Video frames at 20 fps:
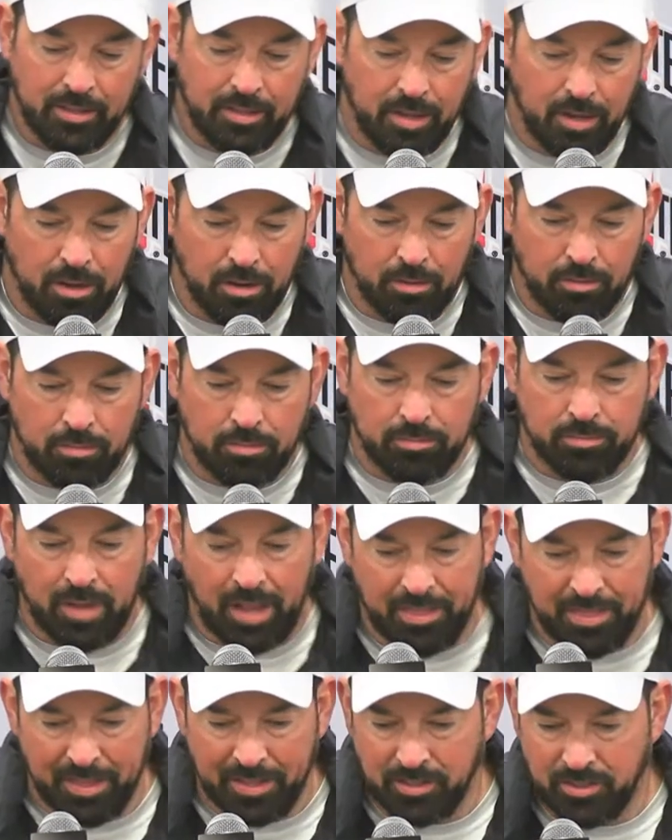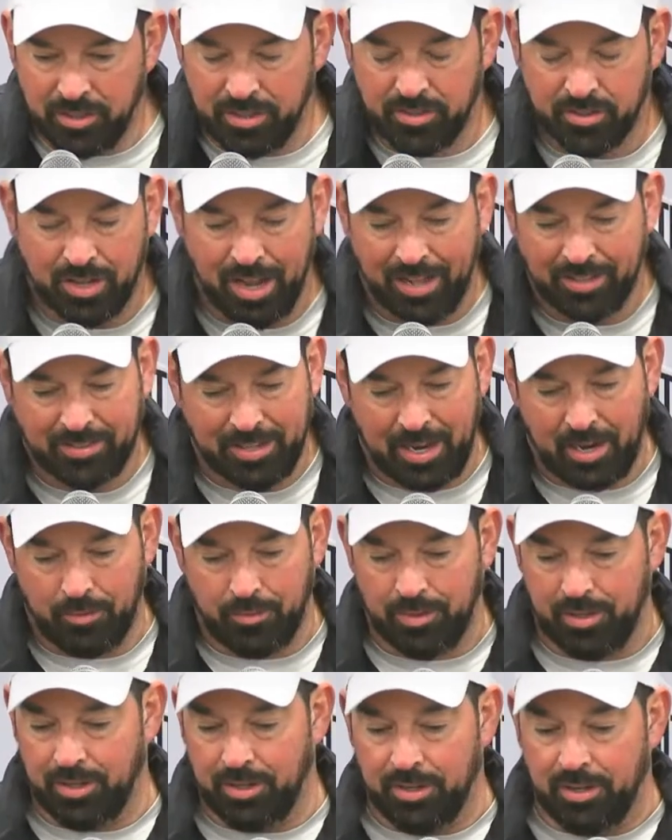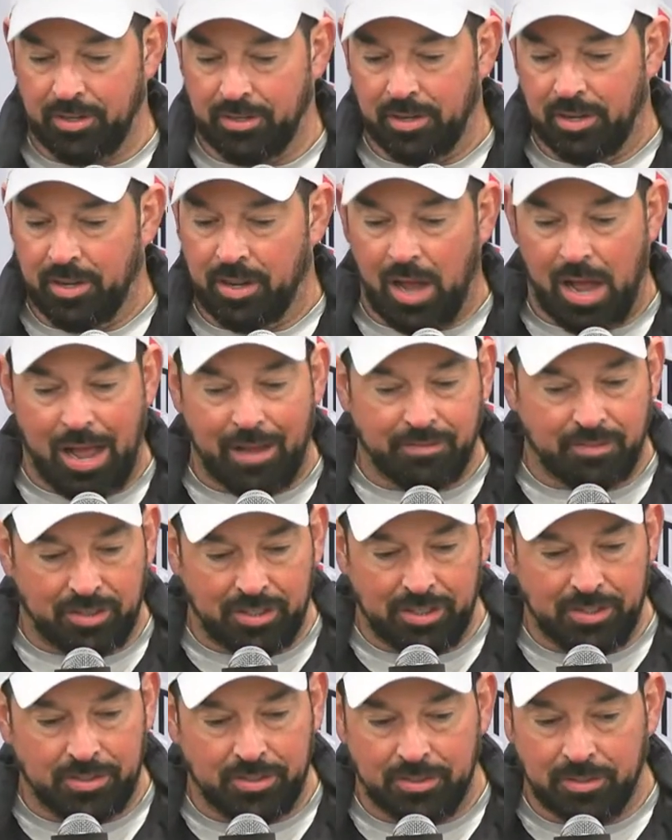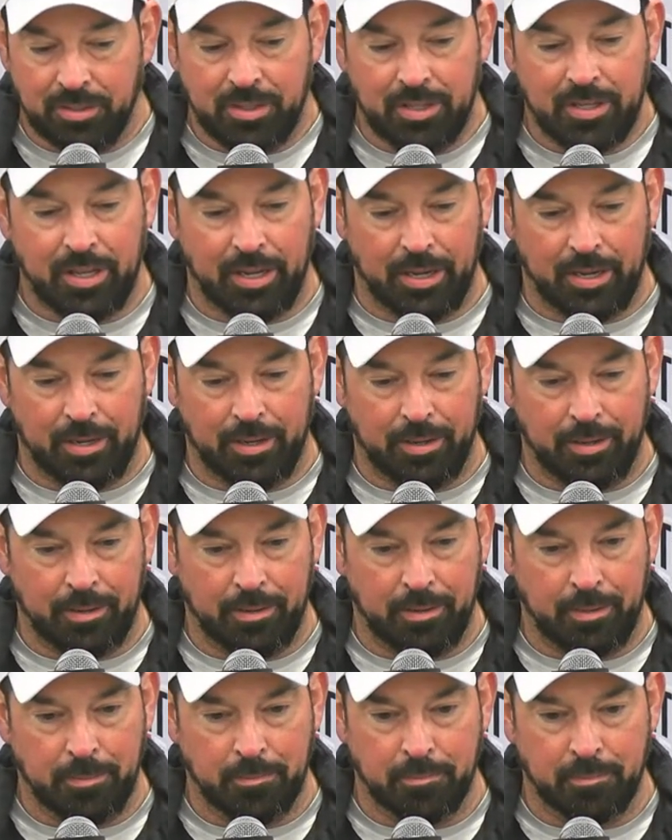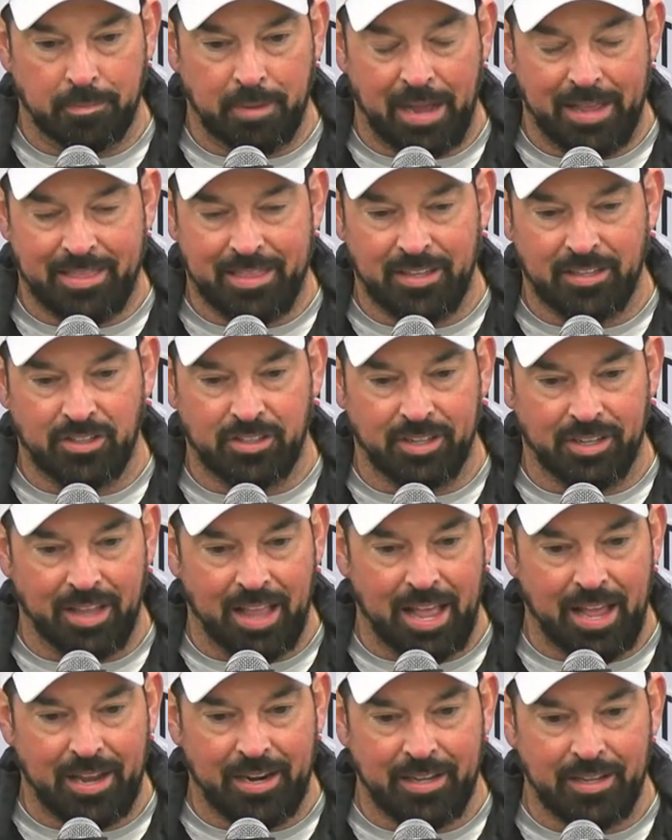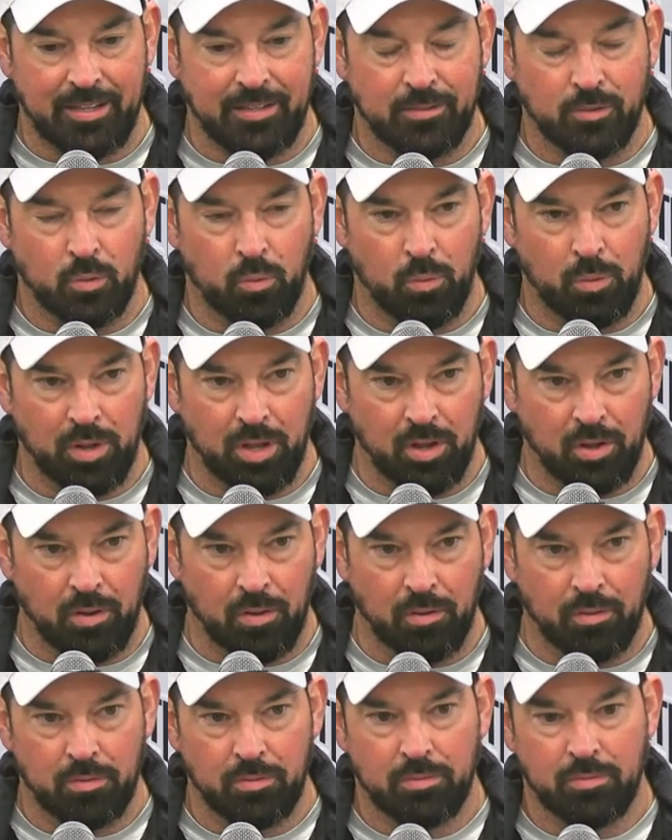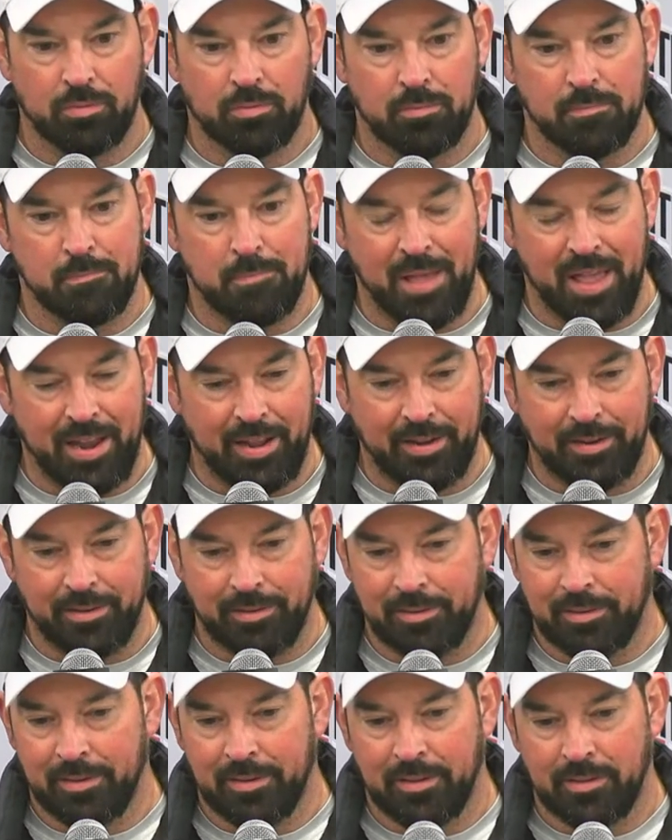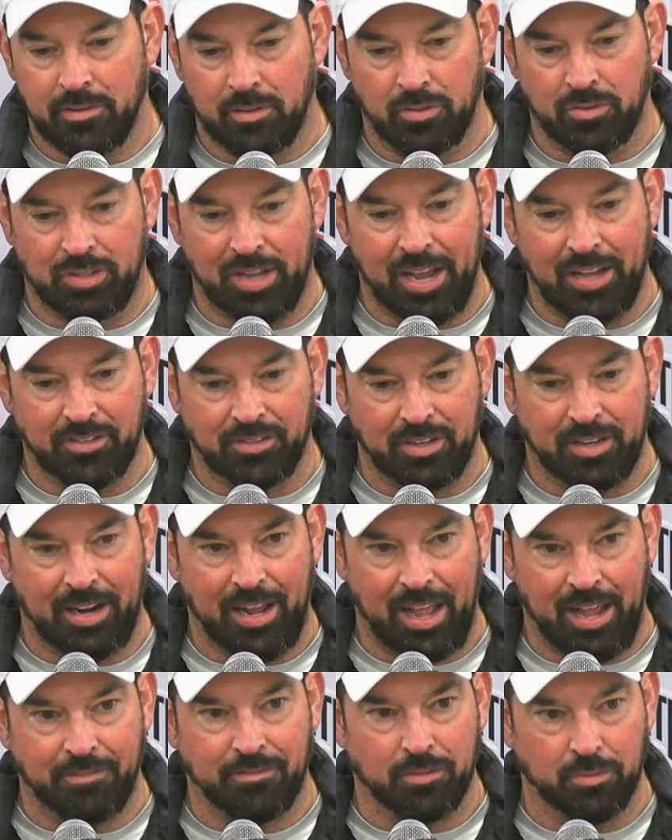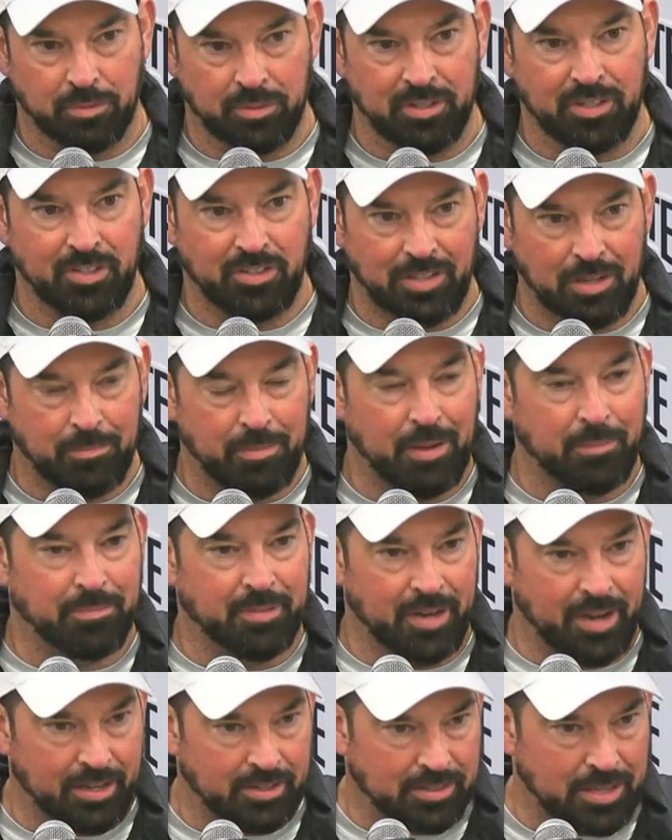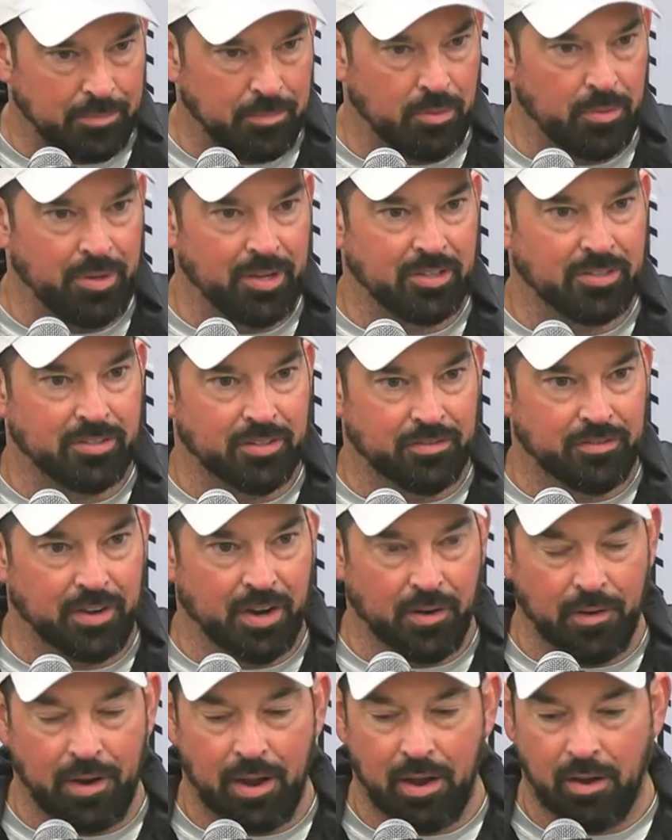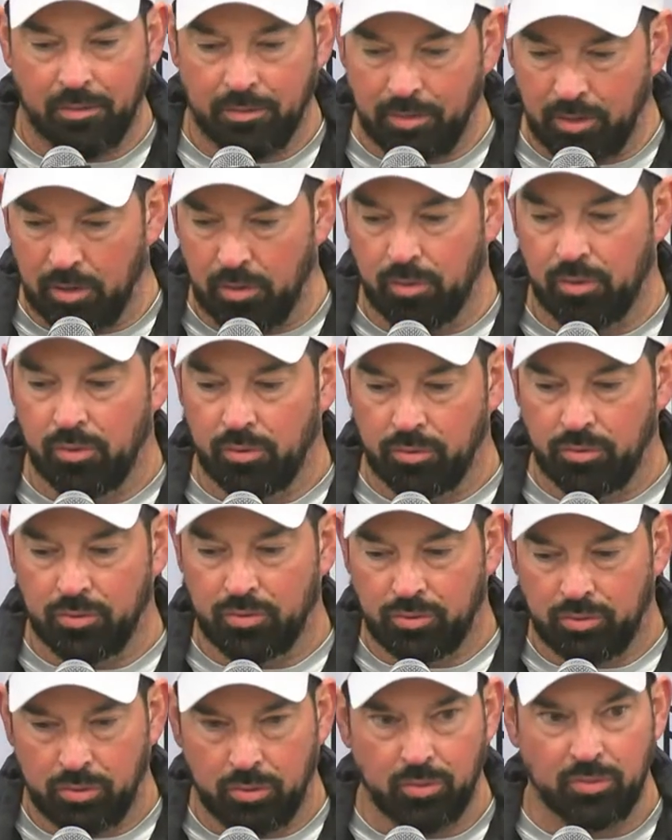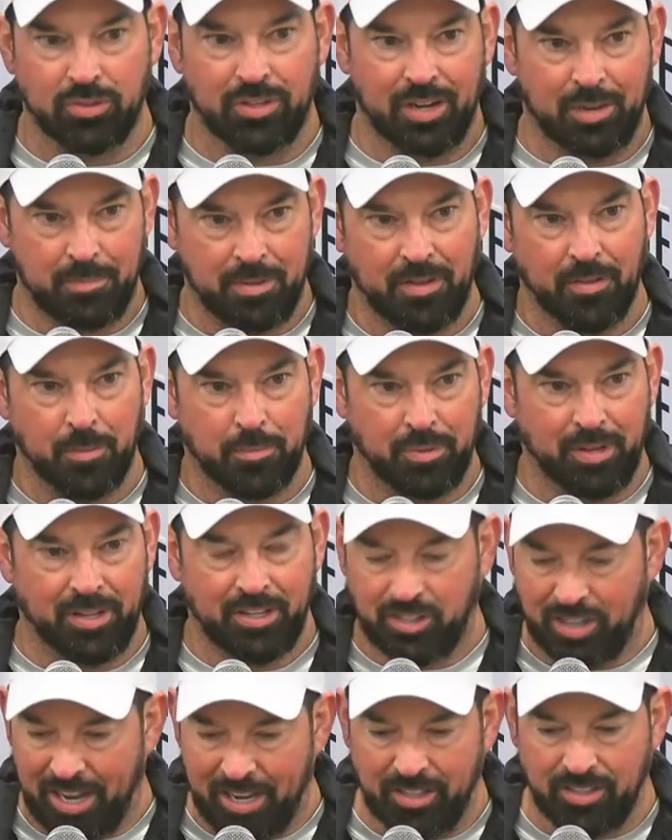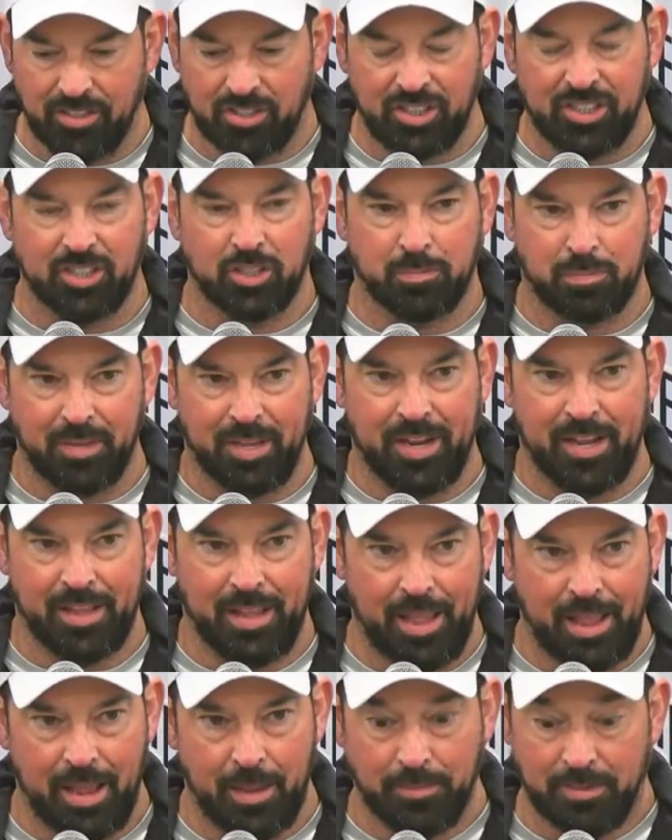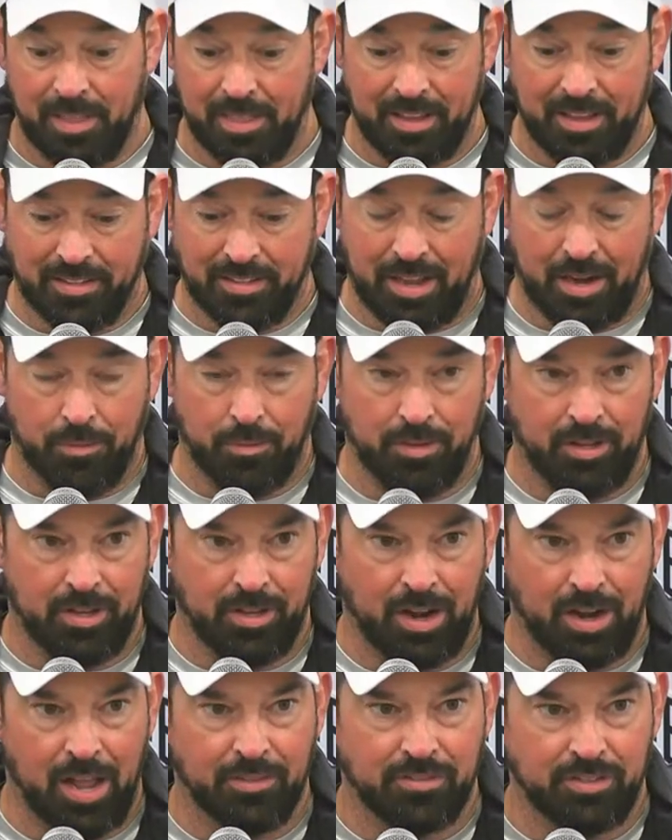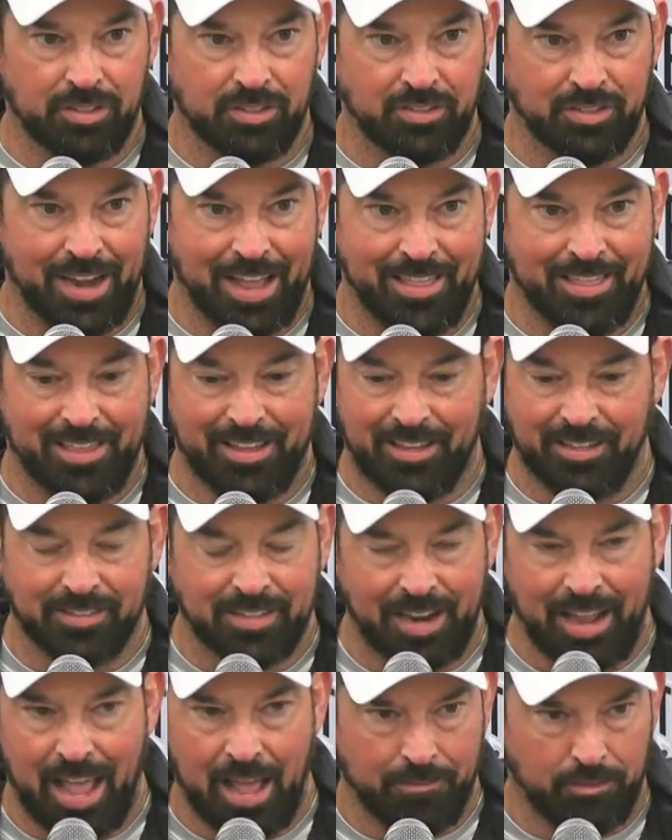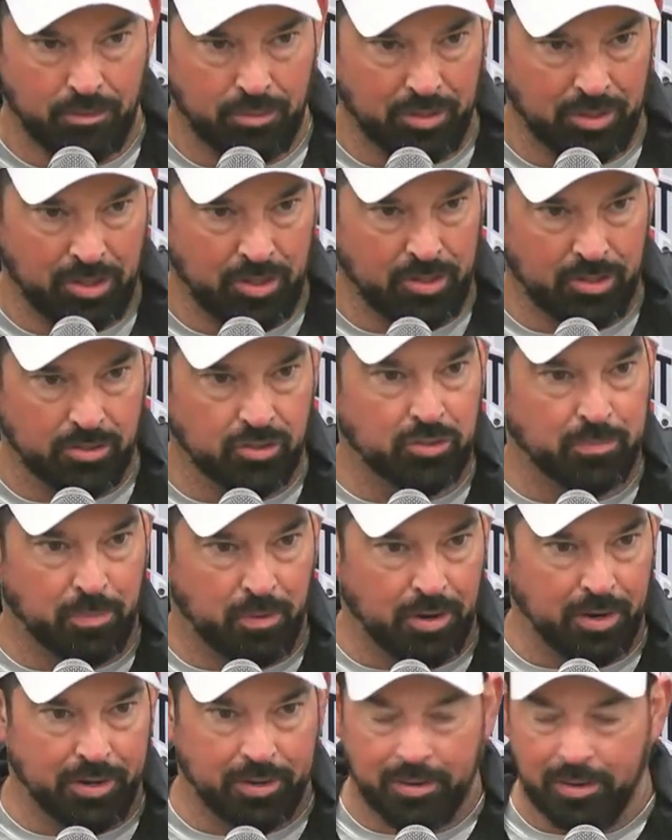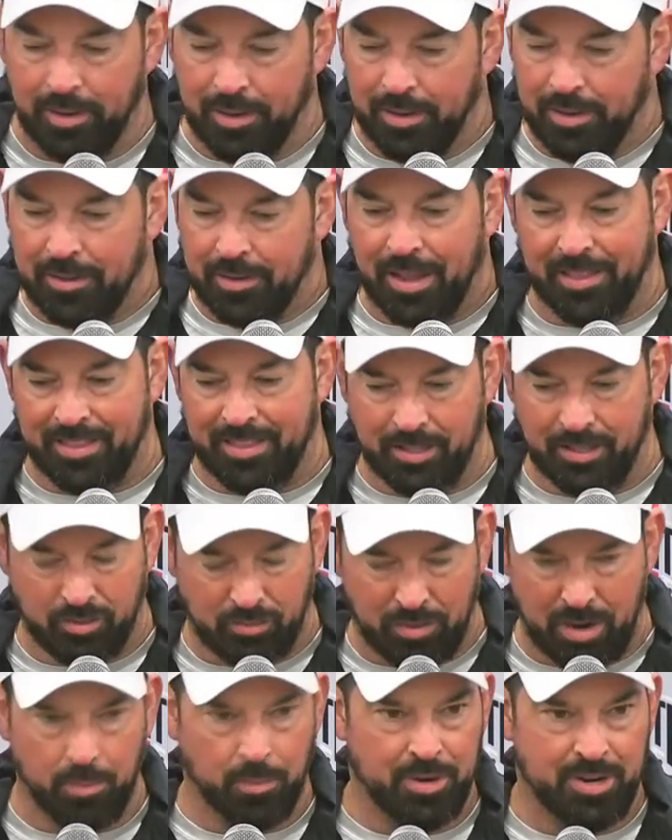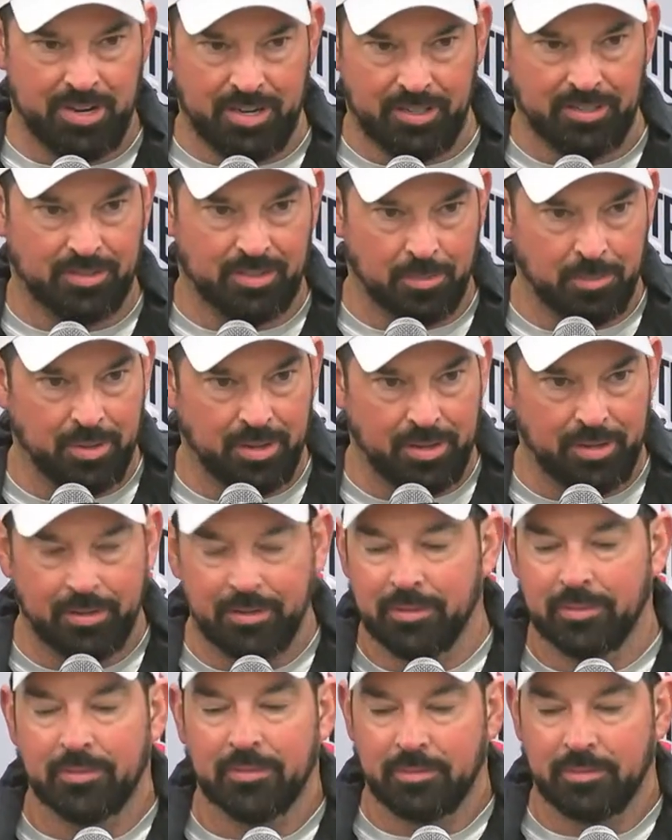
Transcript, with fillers: You know, I think G. Scott's had a really good offseason. I think Jelani, Will, Bennett, those guys are going to have to really step up the next couple of weeks to figure out, you know, who's going to be able to play. G has played in games. I think he's had a really good offseason. I think he's going to have a really good spring. I think he's right where he needs to be.